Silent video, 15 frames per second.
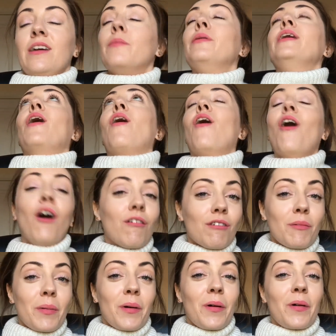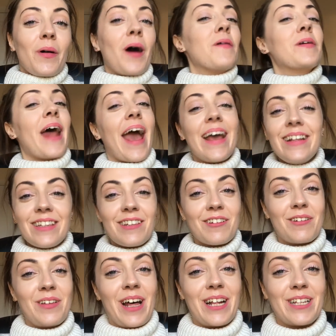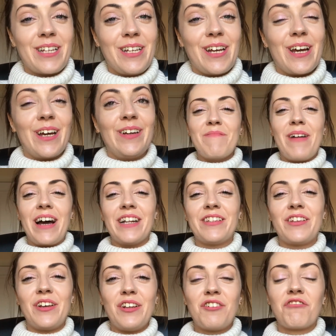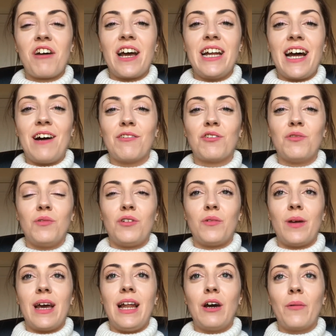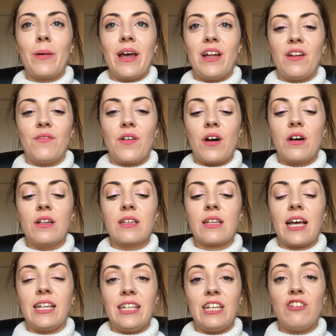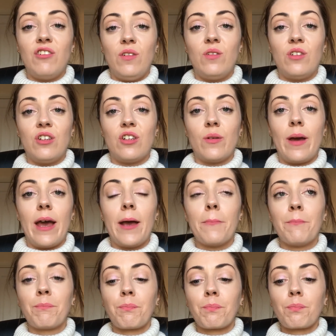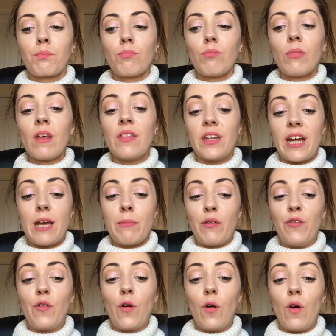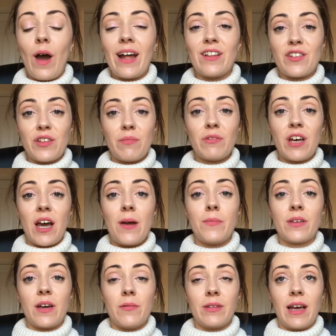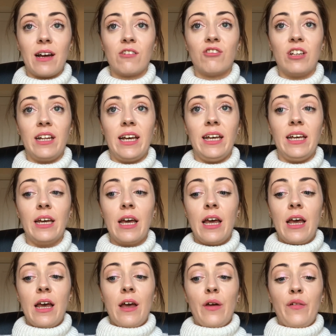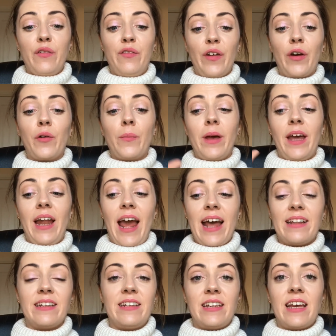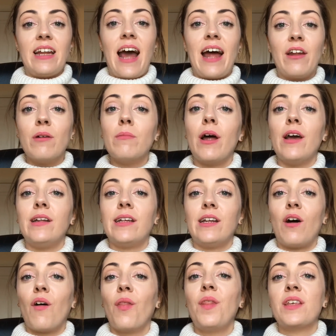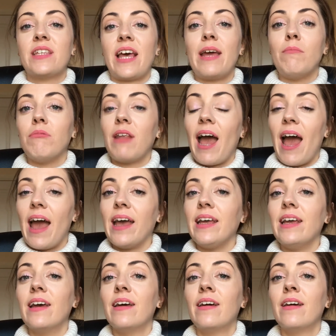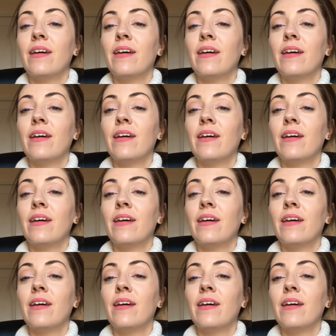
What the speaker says: be horrible. I would hate to do that to you. I do try now to do it a little bit in advance. I did used to do it the day before, and sometimes I was actually filming, editing and uploading on the same day,